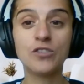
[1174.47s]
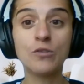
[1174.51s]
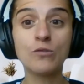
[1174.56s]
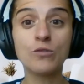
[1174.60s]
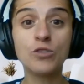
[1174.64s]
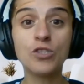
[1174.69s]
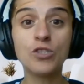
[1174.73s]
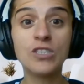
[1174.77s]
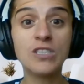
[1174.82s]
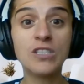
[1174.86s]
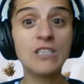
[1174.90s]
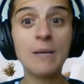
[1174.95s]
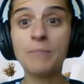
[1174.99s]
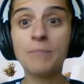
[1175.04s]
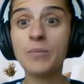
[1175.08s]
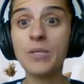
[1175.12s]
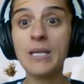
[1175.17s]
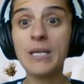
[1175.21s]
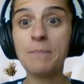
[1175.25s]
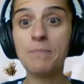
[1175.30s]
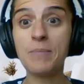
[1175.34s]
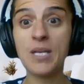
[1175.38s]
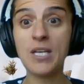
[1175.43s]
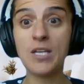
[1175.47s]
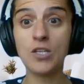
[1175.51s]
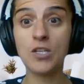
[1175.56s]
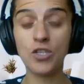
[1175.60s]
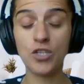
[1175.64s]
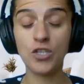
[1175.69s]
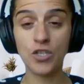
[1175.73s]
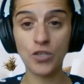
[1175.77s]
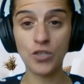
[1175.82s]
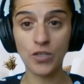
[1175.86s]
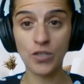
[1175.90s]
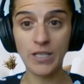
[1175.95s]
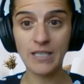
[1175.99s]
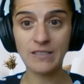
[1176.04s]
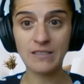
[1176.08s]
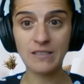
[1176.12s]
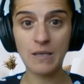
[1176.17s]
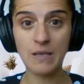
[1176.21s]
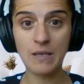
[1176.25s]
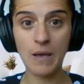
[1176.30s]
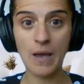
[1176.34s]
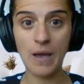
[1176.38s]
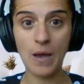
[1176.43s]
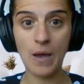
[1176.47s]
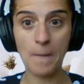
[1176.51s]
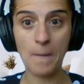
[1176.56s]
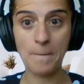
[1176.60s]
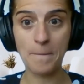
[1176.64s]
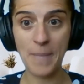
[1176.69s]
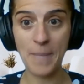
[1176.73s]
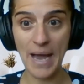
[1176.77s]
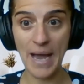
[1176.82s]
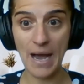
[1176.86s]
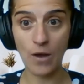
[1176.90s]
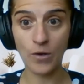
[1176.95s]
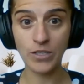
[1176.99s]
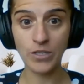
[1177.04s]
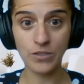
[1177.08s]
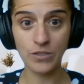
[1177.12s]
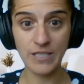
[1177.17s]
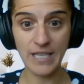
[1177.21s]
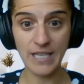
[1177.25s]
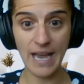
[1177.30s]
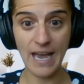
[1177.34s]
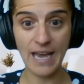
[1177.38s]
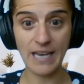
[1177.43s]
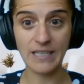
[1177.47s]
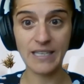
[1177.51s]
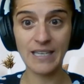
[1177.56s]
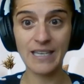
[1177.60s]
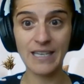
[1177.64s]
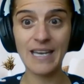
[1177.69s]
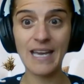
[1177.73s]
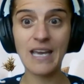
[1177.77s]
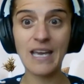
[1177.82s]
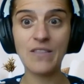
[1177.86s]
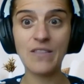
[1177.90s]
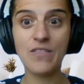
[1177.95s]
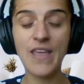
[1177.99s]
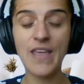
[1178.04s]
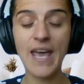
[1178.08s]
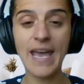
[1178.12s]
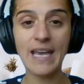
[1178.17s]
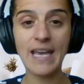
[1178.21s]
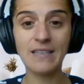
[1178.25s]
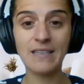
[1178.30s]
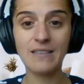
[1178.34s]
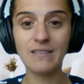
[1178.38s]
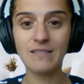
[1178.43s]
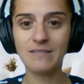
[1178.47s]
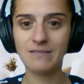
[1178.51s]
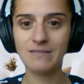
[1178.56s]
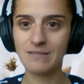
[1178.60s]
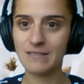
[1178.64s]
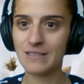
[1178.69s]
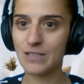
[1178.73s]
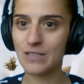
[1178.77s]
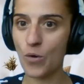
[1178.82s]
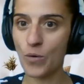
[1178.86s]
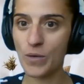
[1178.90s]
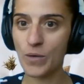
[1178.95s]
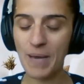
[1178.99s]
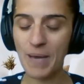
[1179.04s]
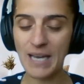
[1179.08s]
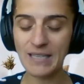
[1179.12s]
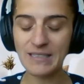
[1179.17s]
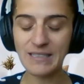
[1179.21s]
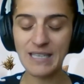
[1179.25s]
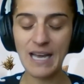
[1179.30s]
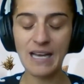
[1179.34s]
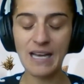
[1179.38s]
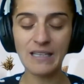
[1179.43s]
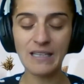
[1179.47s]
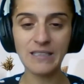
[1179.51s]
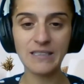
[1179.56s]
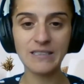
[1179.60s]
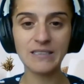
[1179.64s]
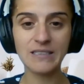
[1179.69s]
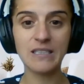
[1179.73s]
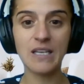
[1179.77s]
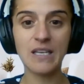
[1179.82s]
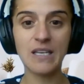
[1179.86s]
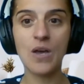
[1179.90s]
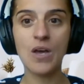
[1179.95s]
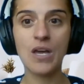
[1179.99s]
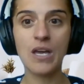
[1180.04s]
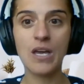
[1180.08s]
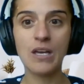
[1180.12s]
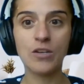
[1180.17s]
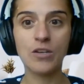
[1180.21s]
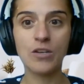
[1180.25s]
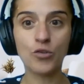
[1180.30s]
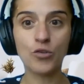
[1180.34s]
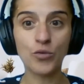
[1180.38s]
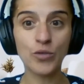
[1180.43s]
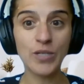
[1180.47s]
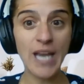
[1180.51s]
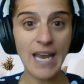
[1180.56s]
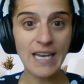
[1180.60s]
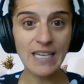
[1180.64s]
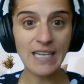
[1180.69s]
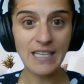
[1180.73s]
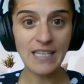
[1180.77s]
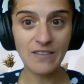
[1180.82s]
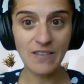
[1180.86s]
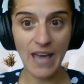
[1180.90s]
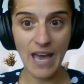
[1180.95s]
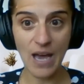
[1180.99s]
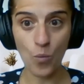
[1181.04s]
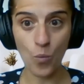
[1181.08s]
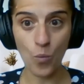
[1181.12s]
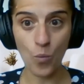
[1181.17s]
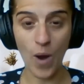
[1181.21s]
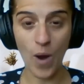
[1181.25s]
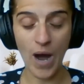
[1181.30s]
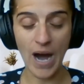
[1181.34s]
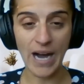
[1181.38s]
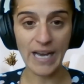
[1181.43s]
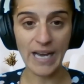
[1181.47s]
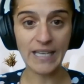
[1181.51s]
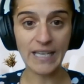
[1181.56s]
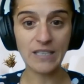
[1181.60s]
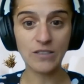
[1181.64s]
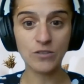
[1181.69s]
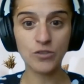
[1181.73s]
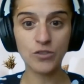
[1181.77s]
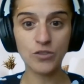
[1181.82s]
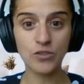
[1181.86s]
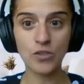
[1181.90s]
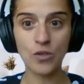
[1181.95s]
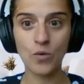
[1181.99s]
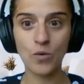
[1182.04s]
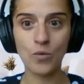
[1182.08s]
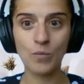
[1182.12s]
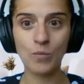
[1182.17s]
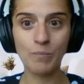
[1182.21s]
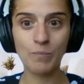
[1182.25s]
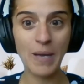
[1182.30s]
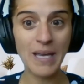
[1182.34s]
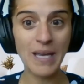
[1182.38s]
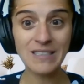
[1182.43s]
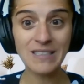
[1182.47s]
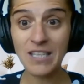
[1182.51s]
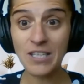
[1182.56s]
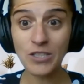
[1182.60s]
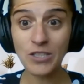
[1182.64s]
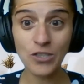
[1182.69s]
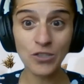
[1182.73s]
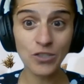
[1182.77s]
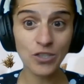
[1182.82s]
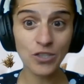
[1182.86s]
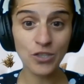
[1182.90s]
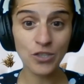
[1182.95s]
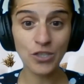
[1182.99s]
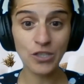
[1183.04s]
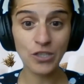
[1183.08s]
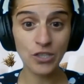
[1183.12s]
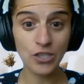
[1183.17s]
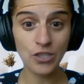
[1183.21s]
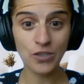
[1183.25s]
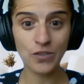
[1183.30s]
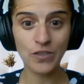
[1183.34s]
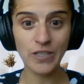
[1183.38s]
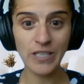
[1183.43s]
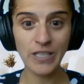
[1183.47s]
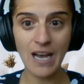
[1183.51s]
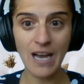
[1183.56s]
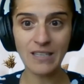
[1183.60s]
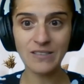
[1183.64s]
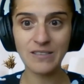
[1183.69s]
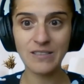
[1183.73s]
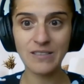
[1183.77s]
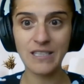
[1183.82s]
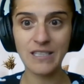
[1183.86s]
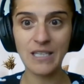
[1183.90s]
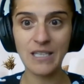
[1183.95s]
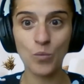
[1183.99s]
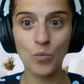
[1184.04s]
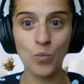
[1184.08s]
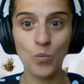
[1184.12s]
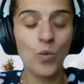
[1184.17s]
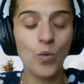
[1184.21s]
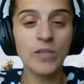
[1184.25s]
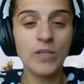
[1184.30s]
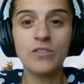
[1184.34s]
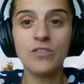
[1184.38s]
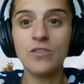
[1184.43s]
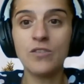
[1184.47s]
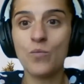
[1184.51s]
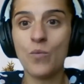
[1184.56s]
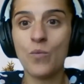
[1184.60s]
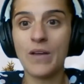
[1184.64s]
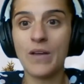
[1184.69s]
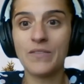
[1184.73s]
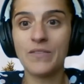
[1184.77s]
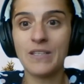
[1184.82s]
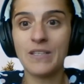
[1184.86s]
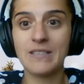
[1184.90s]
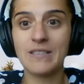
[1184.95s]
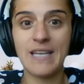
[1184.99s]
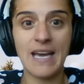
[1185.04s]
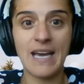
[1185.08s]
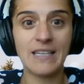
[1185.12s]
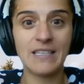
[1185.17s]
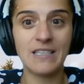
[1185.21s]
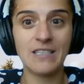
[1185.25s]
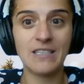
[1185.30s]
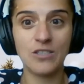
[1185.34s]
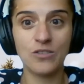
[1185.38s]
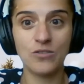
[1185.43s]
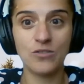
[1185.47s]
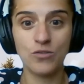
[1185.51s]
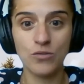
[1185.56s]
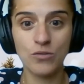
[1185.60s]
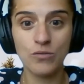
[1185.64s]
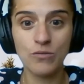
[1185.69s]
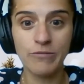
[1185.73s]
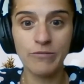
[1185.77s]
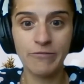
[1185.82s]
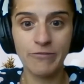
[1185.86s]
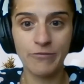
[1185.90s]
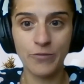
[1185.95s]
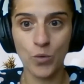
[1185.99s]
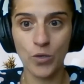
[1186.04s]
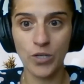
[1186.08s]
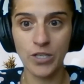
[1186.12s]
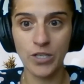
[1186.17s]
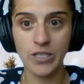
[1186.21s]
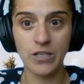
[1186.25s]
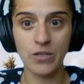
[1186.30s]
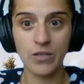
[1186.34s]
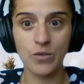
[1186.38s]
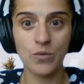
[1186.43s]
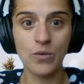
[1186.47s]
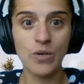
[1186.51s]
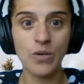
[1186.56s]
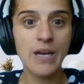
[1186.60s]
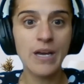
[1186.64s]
So simply being curious about your data, and then going back to Alex, creating that why. So based on your curiosity, what do you want the data to do for you?